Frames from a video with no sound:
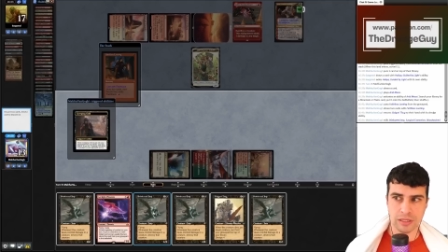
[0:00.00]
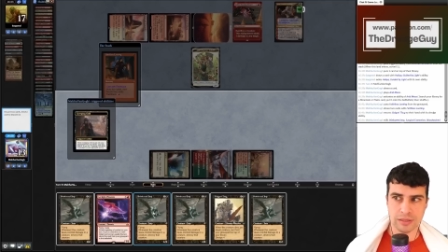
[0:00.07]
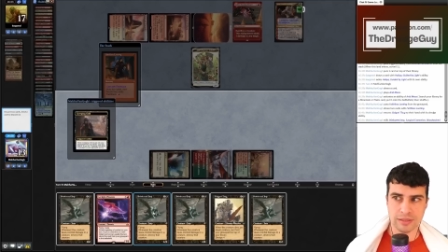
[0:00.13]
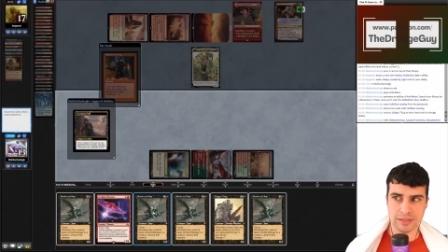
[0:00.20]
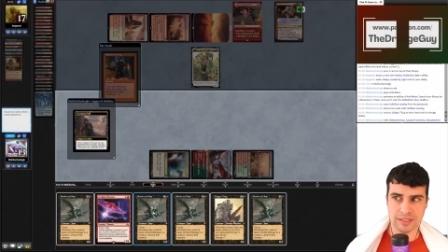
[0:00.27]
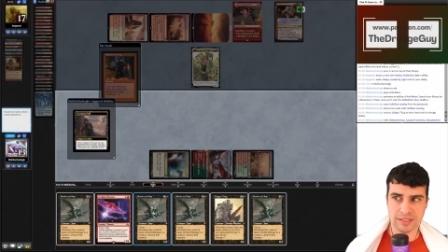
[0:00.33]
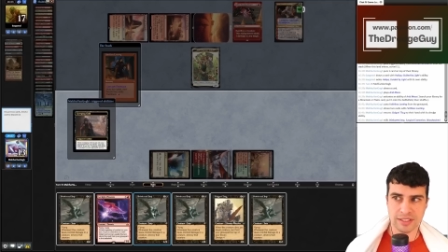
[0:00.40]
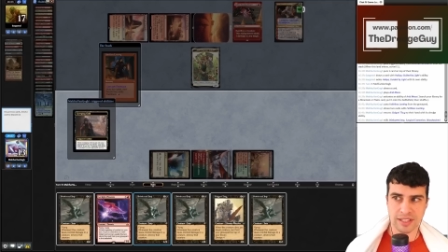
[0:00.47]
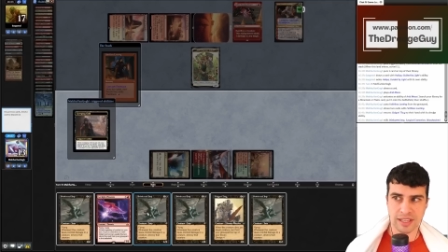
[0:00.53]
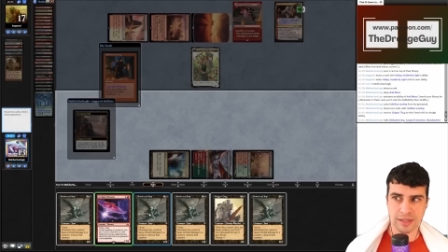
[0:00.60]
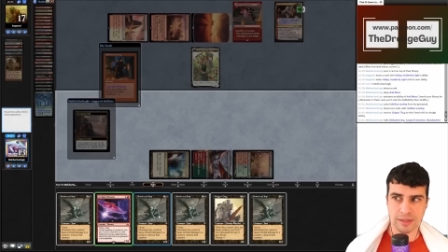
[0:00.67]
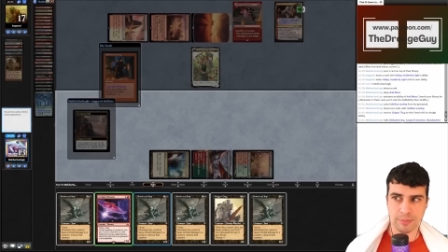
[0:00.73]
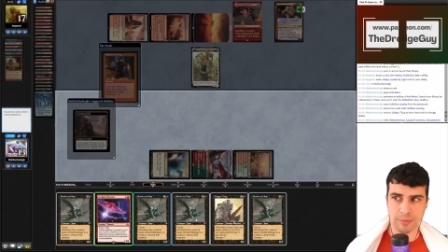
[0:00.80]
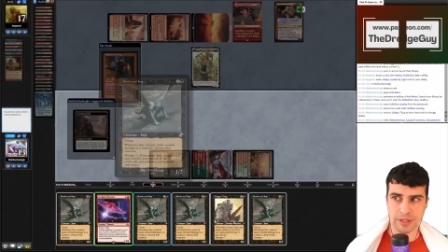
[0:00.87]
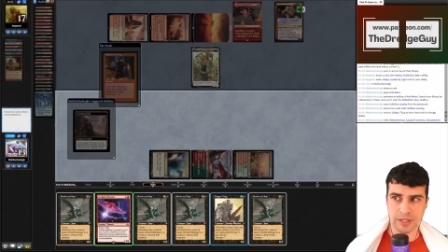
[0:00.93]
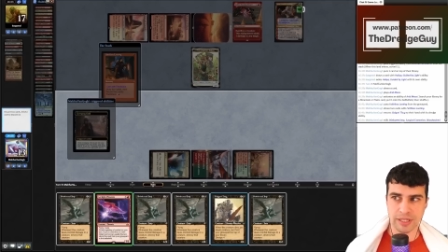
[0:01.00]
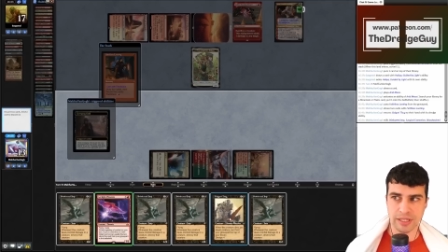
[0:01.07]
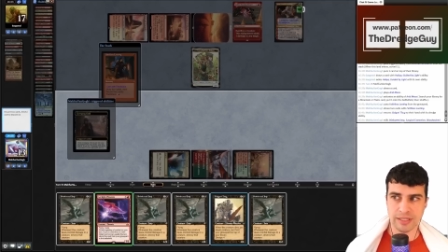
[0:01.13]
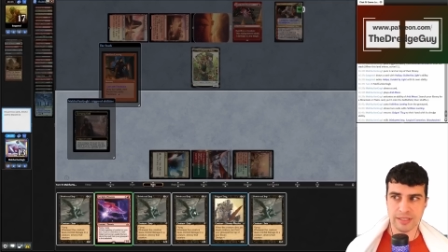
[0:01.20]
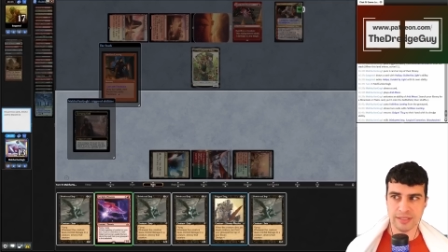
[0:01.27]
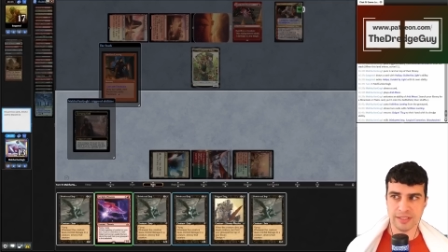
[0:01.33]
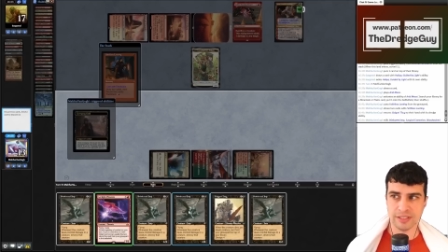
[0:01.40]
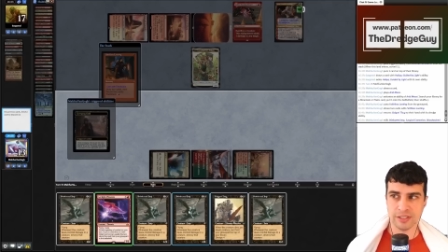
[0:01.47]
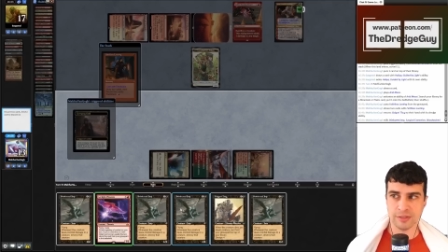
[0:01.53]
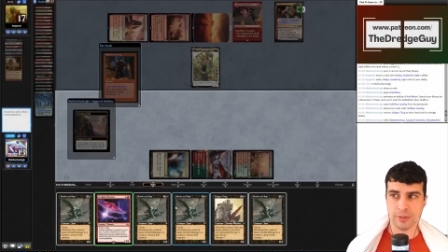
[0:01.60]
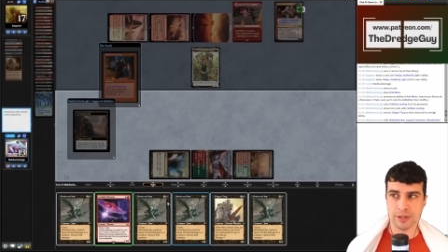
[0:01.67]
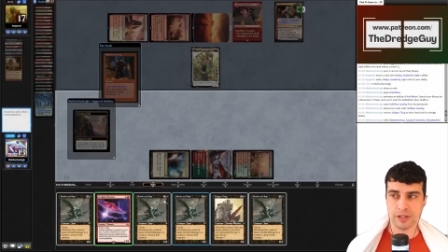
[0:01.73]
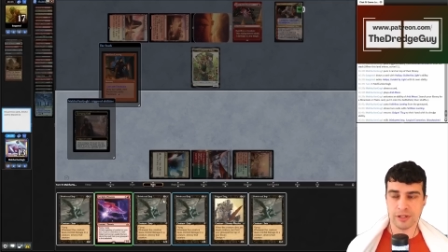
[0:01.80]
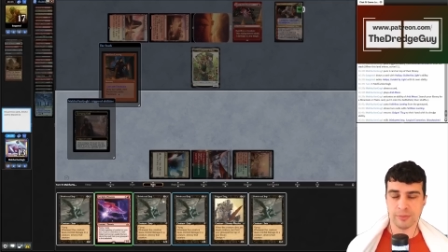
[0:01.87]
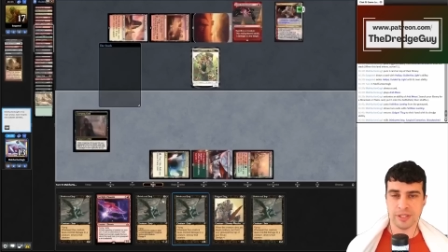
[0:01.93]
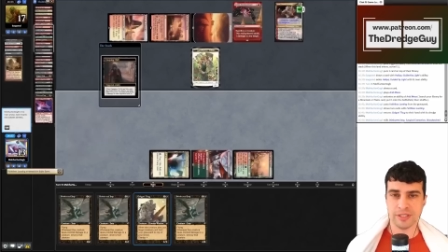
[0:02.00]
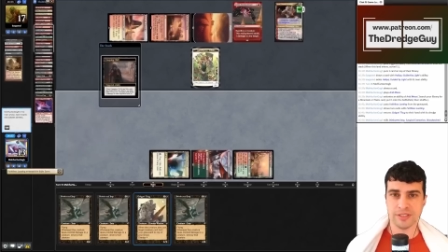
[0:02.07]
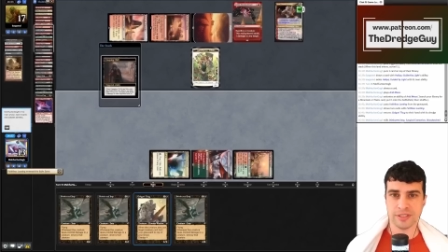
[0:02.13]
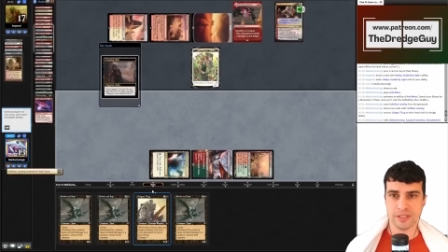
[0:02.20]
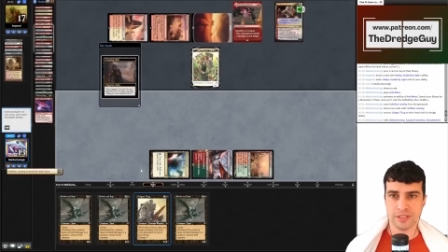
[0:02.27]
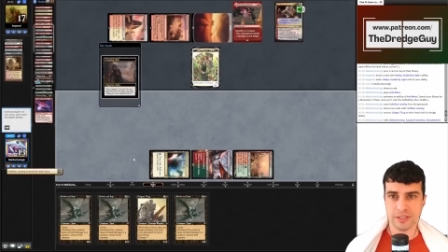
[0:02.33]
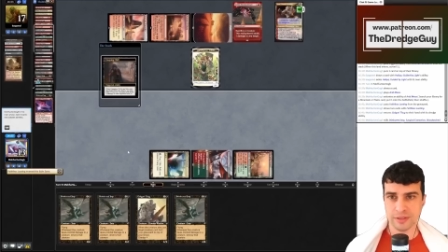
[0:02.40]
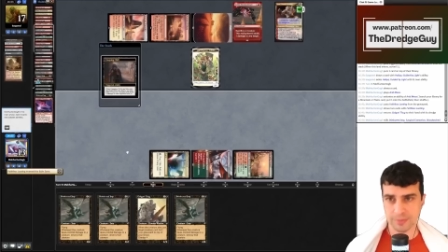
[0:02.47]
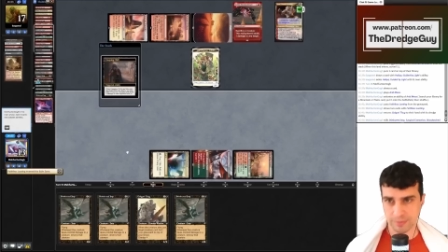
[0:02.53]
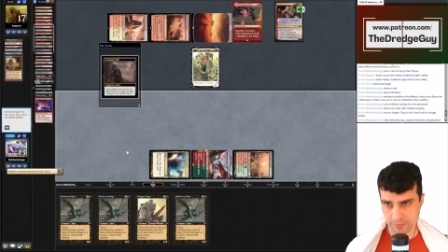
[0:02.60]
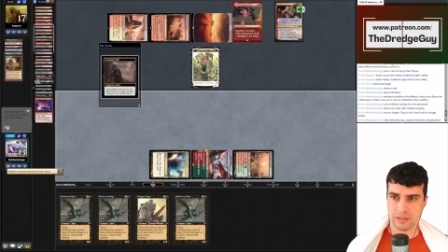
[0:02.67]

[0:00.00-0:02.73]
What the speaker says: since they play Seasoned Pyromancer,